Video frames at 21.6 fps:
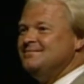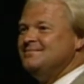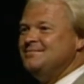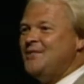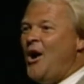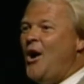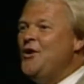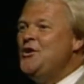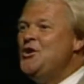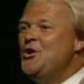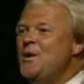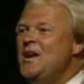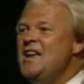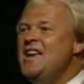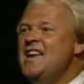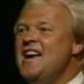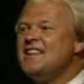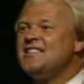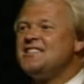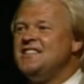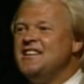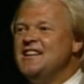All you
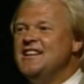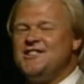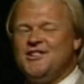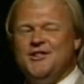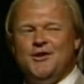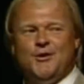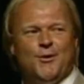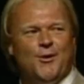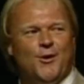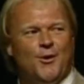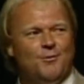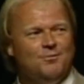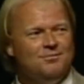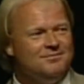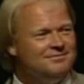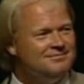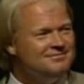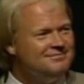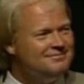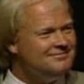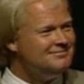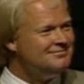ESDs in the room.
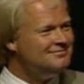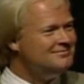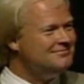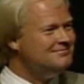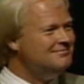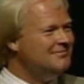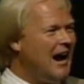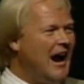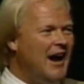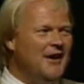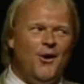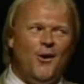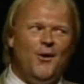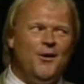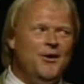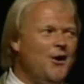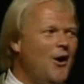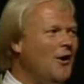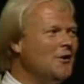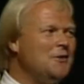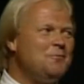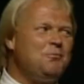Now, I know
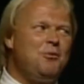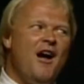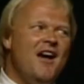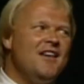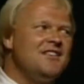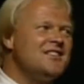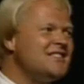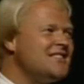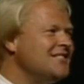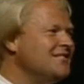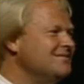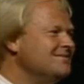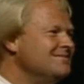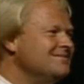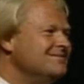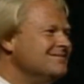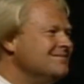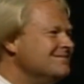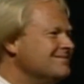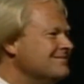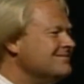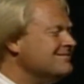you're all depressed
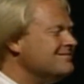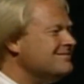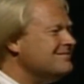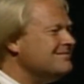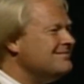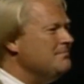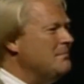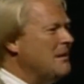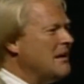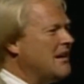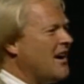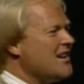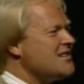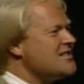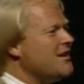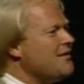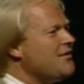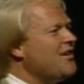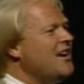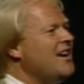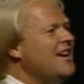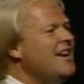because
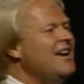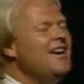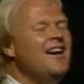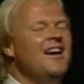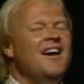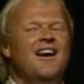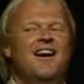of the